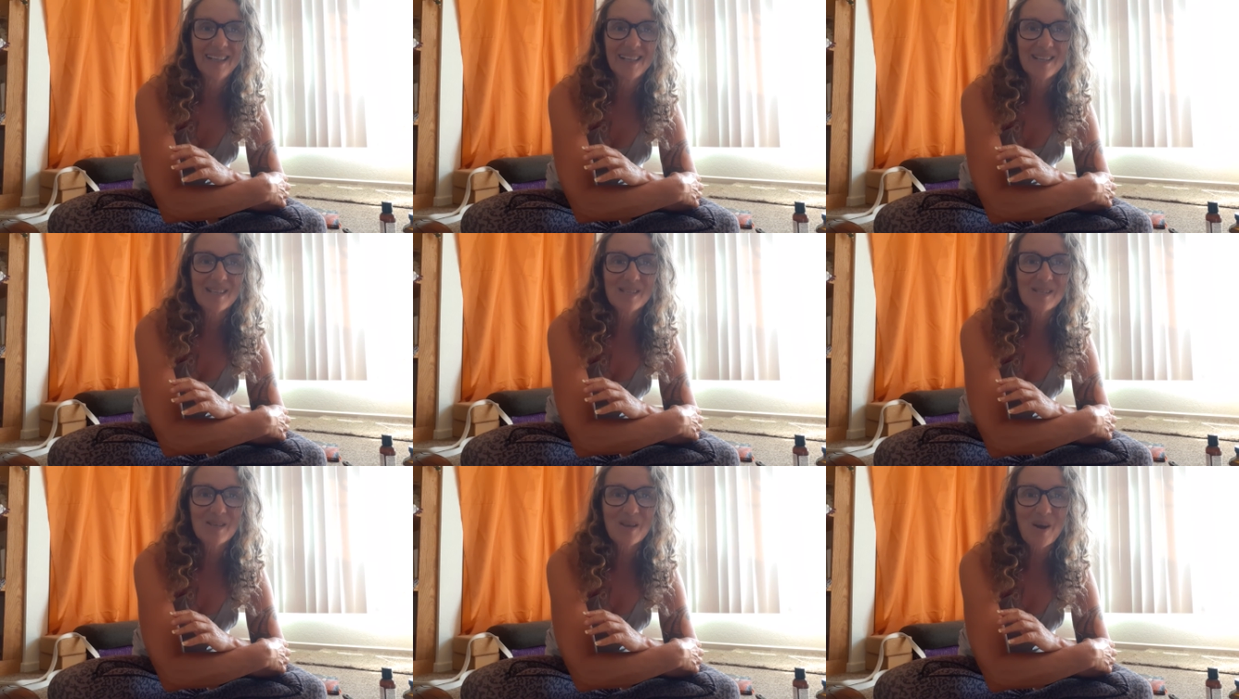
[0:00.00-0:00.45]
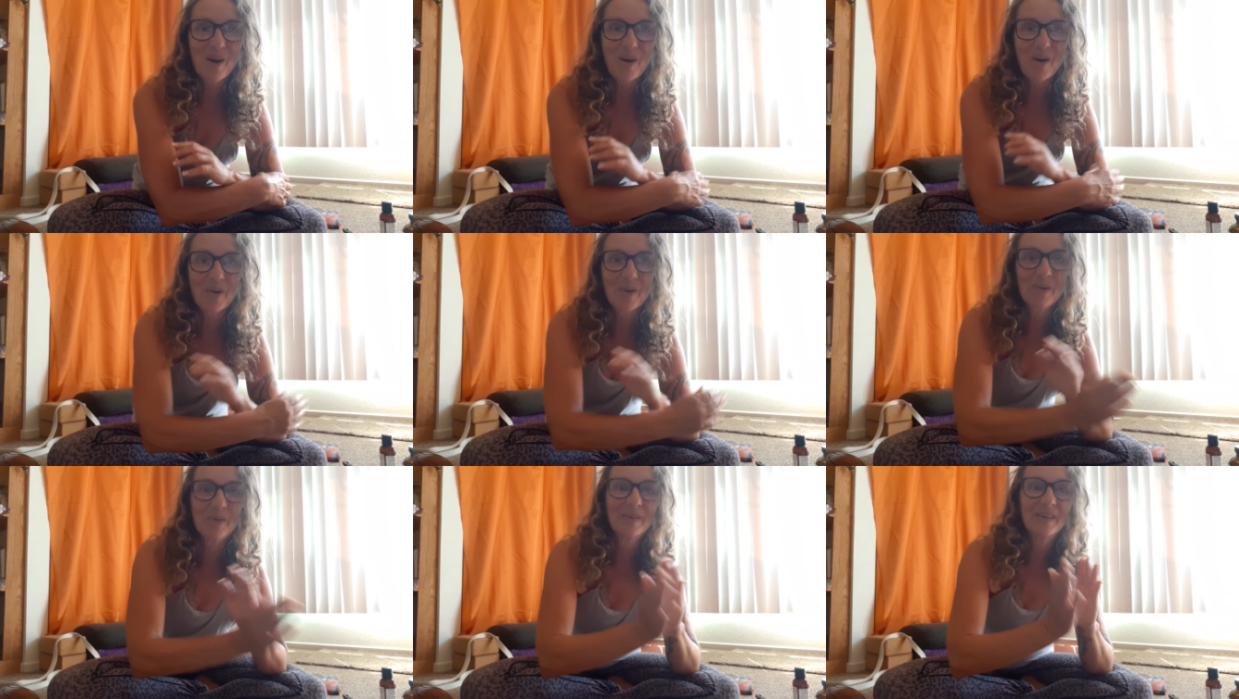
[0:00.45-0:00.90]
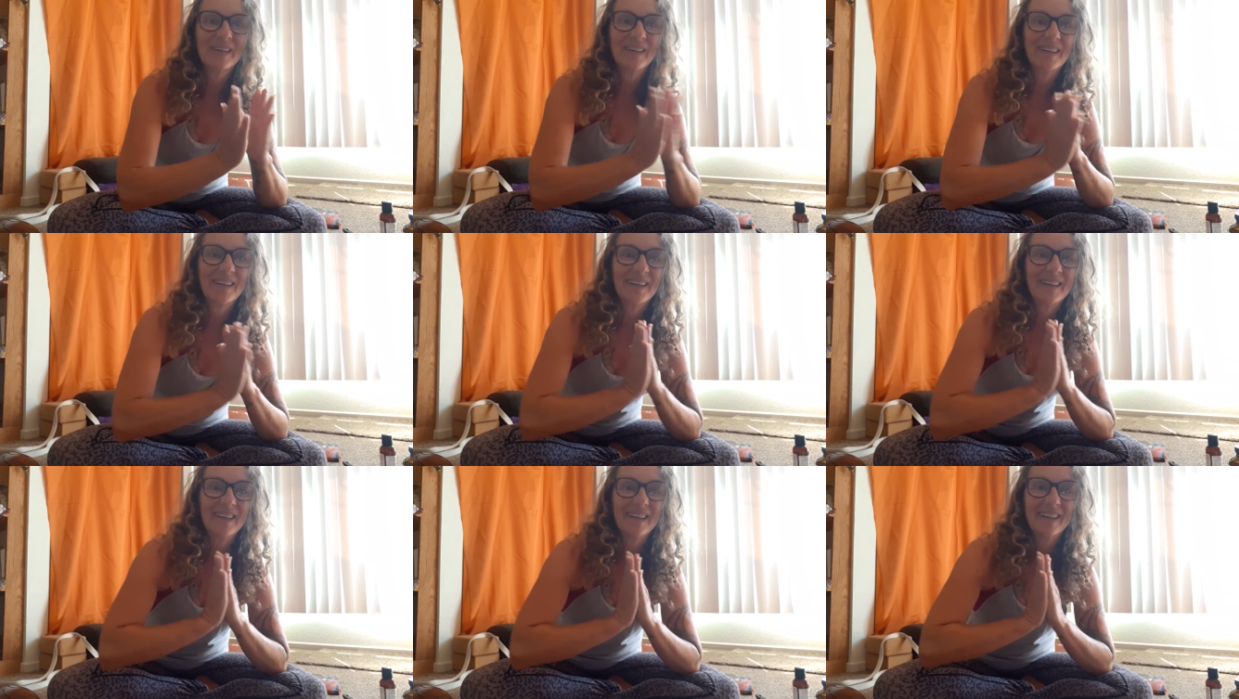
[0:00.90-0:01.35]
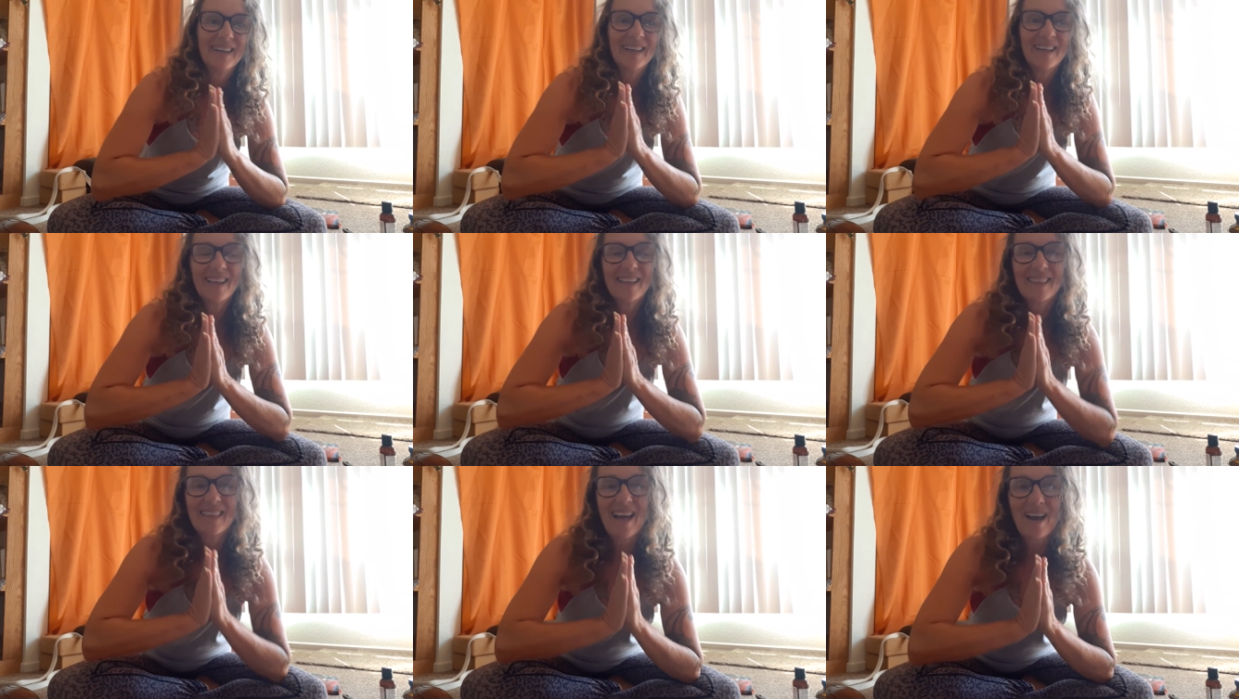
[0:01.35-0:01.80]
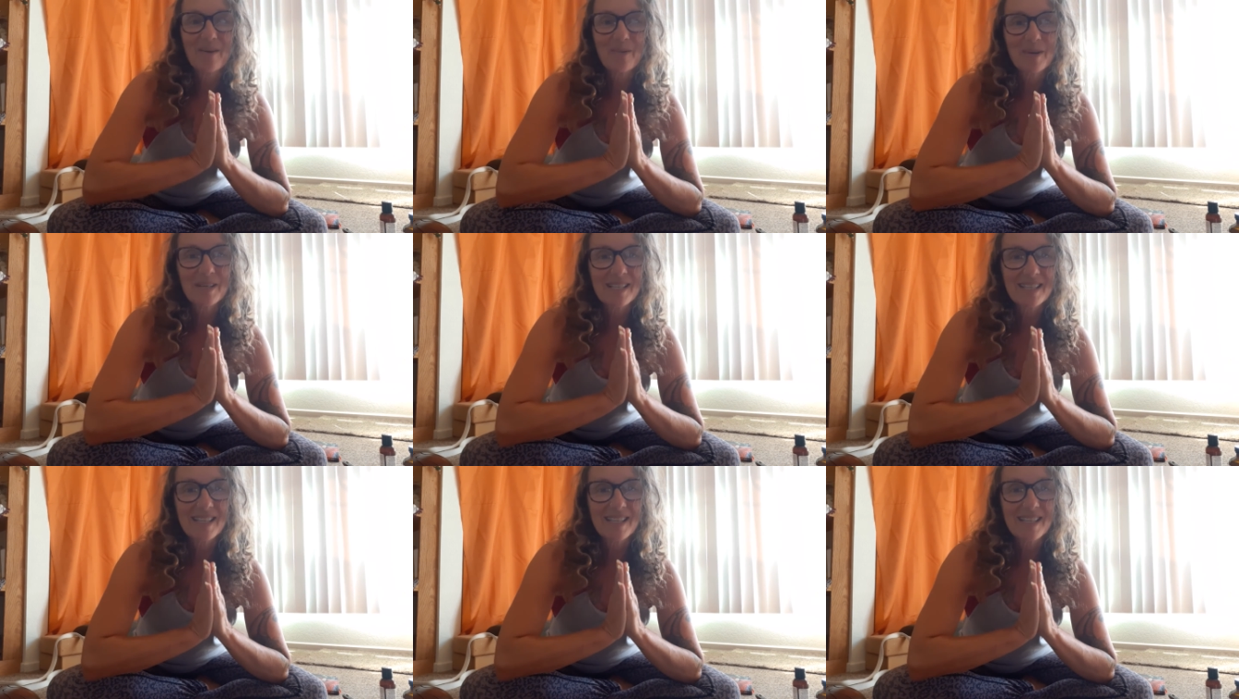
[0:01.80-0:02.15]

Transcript: So that was